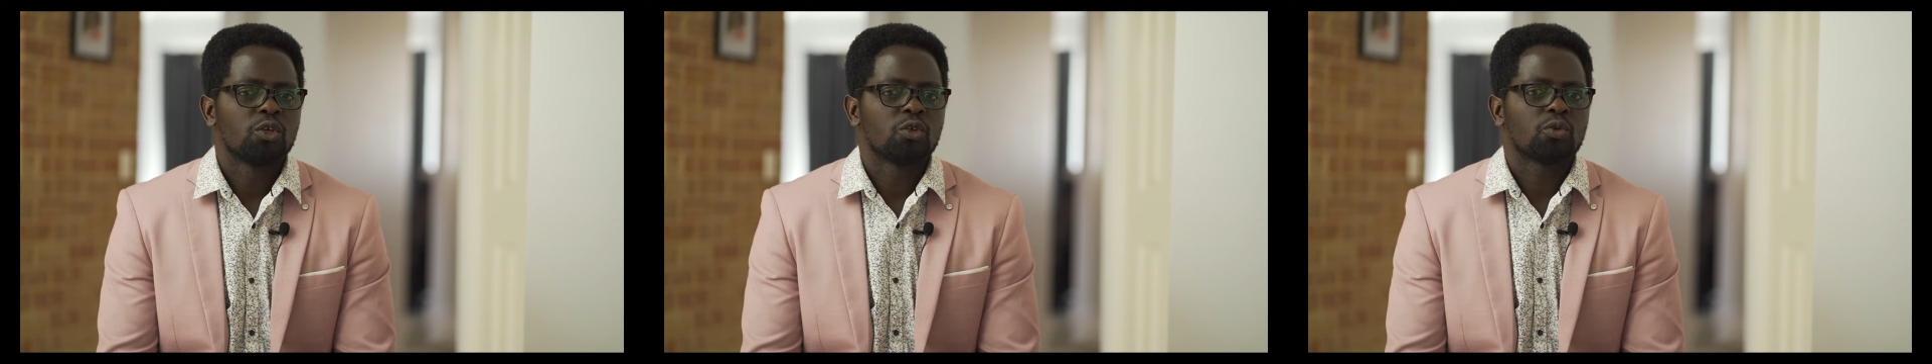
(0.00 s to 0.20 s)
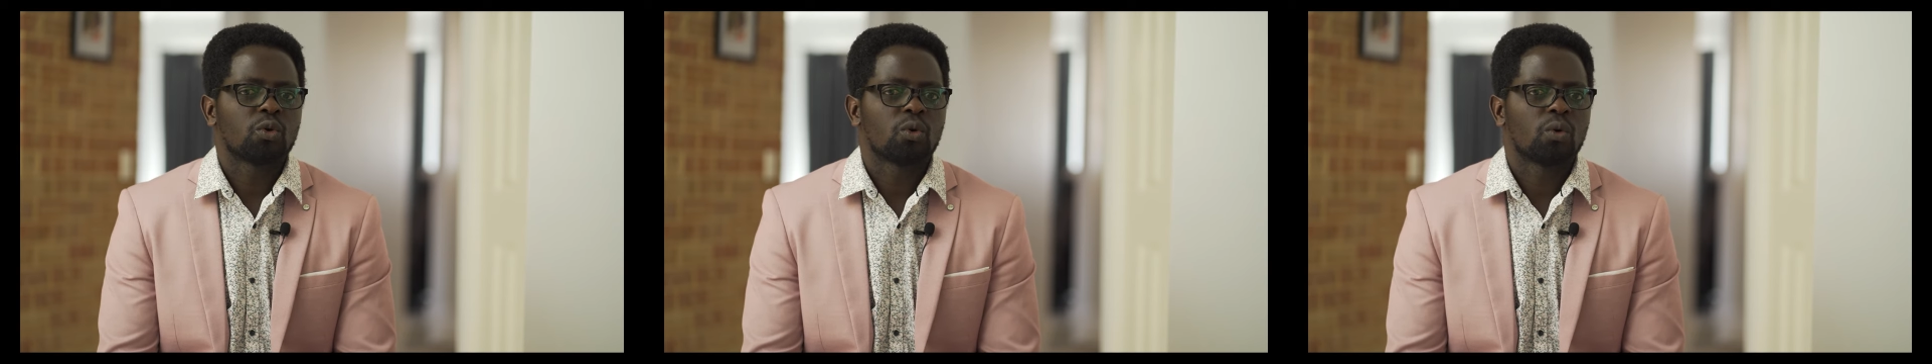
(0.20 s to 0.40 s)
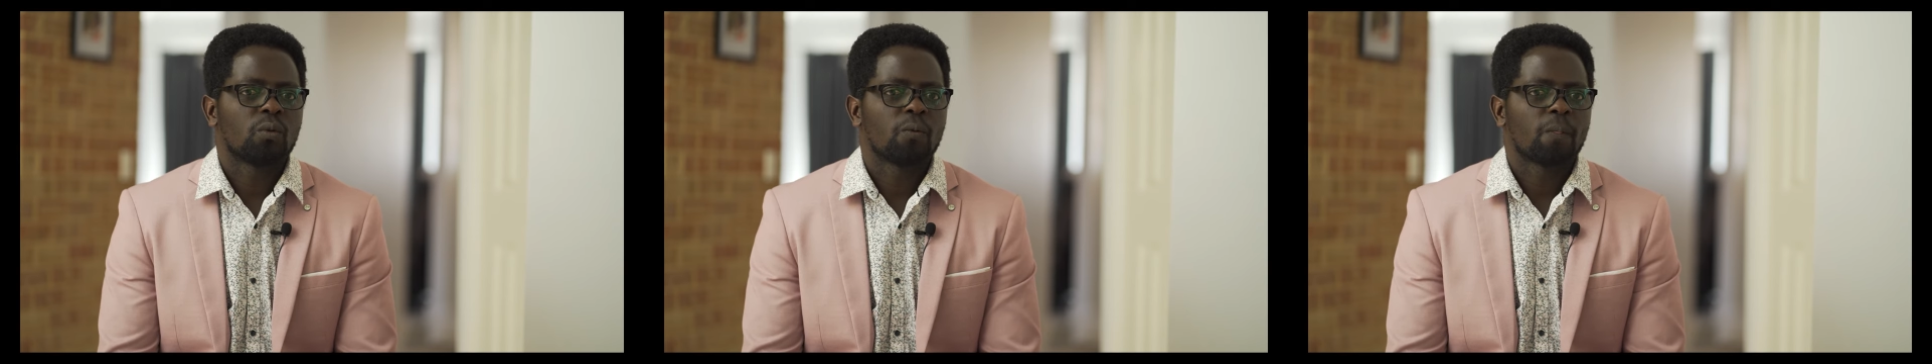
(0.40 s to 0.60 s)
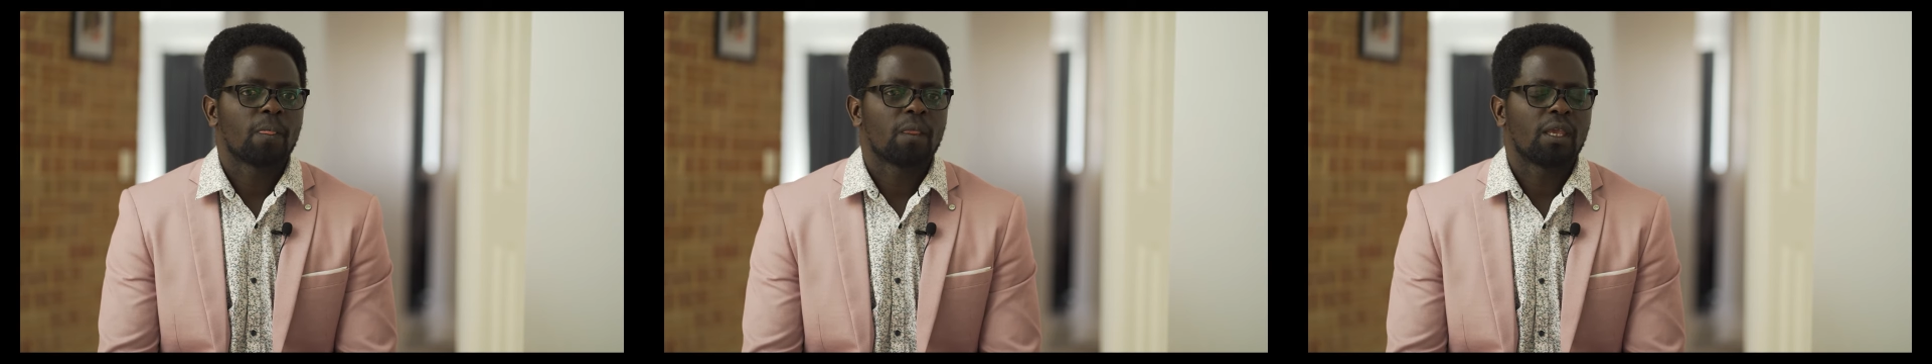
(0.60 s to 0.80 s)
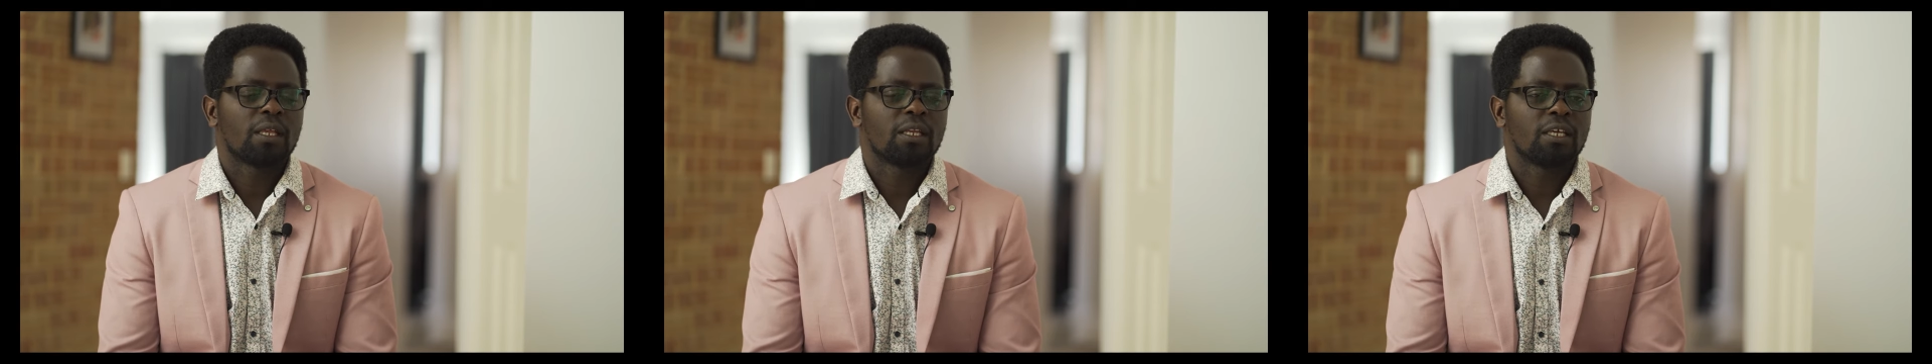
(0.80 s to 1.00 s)
So
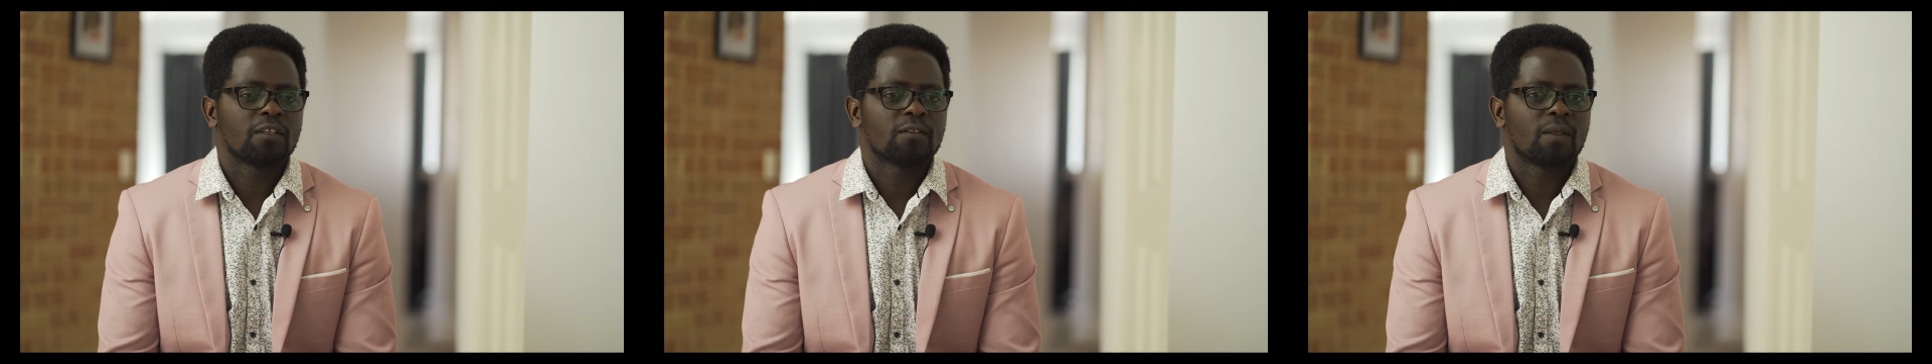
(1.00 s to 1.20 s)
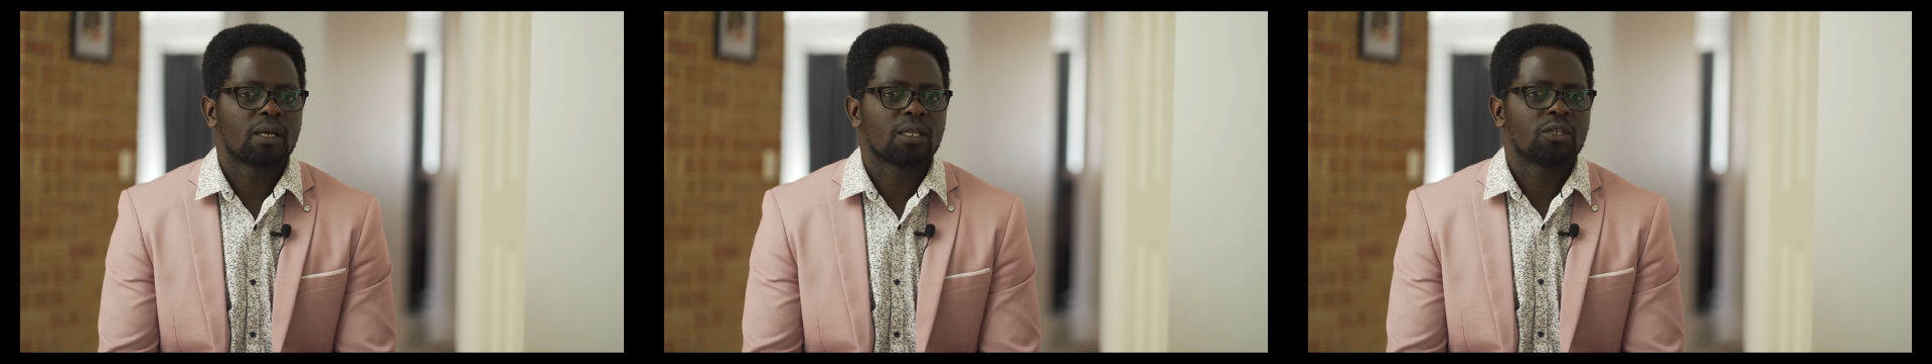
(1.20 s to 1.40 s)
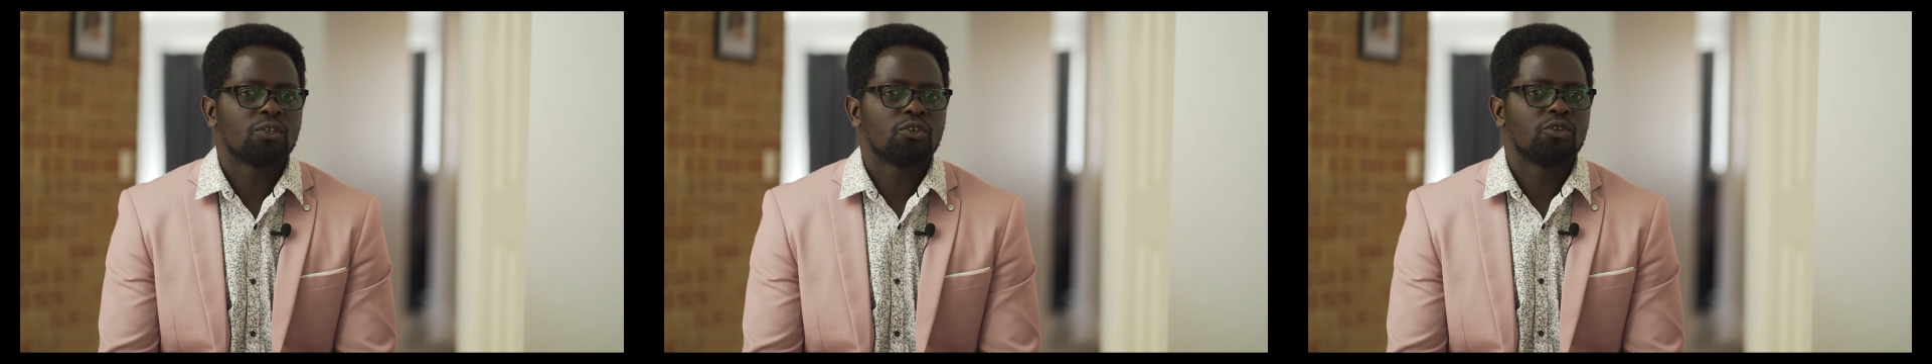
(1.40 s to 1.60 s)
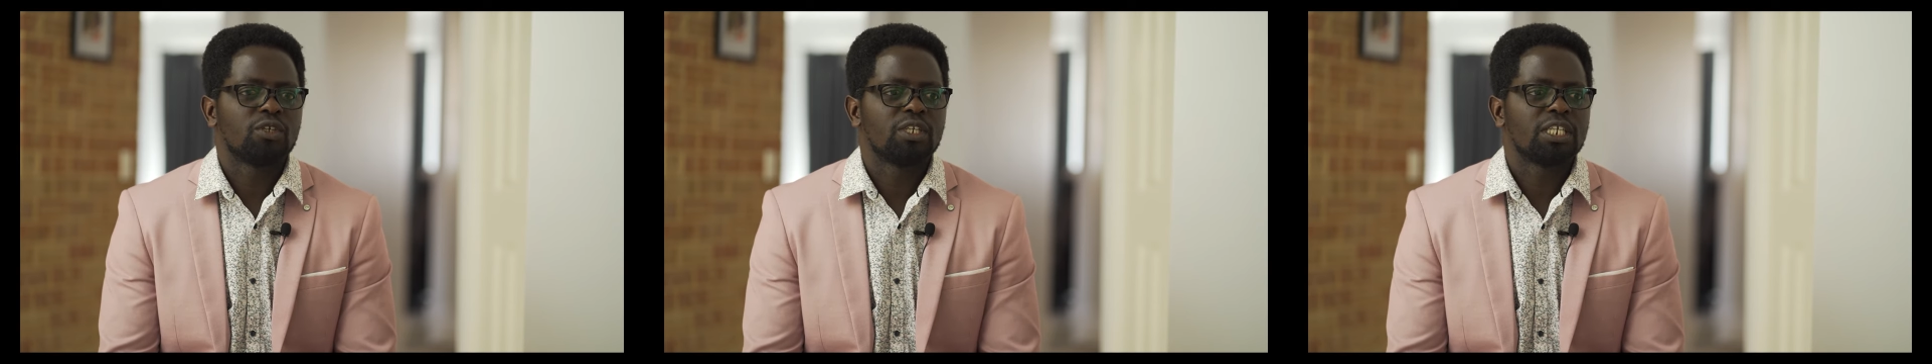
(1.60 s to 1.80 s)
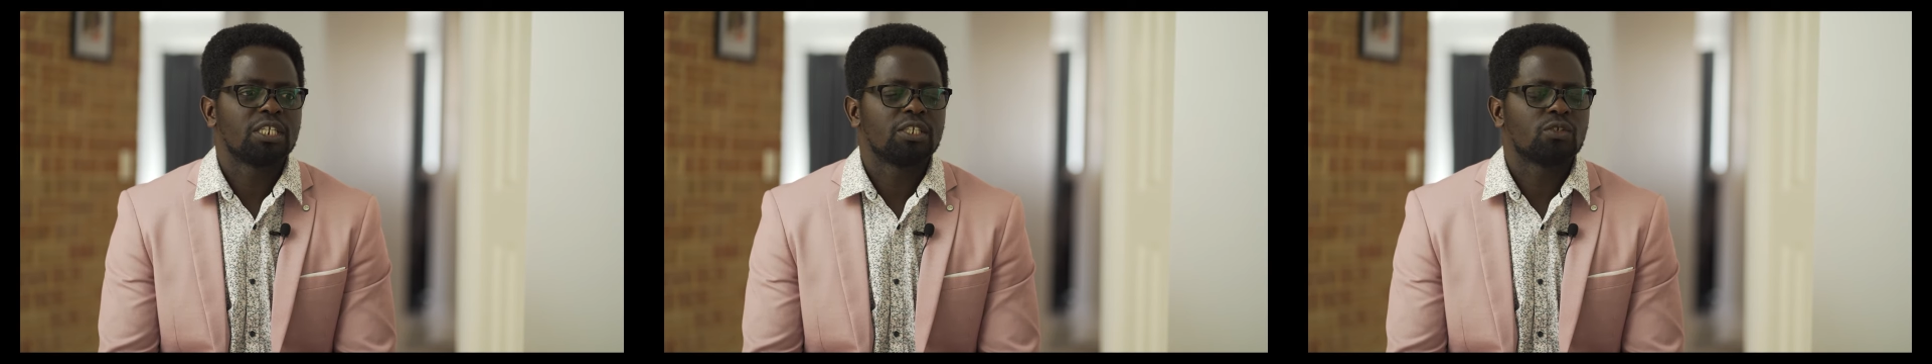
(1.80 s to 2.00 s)
it is that you
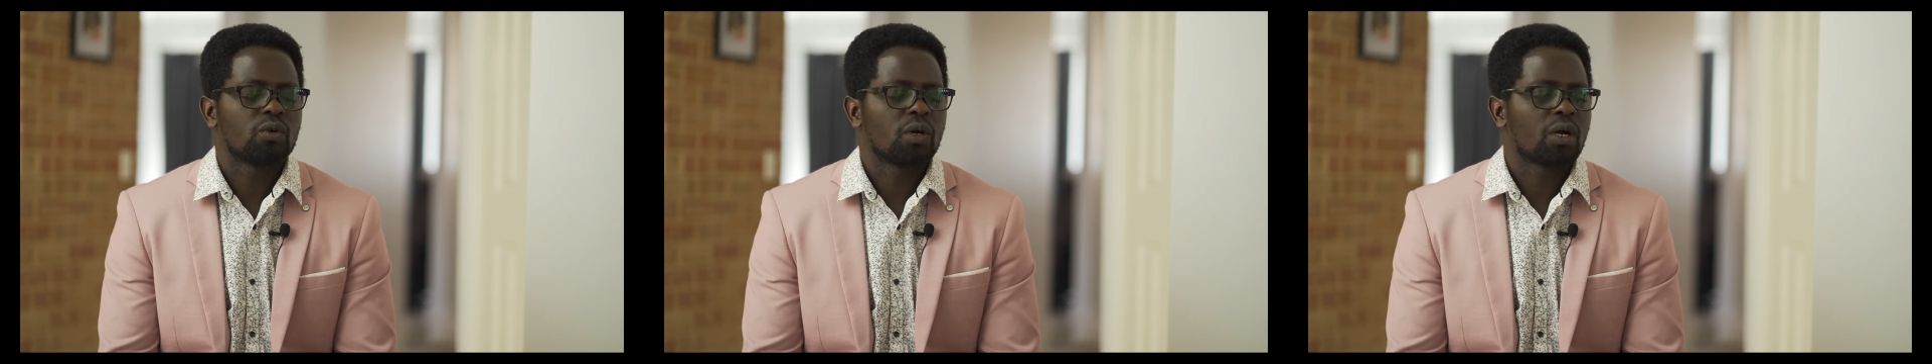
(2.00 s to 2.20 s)
need to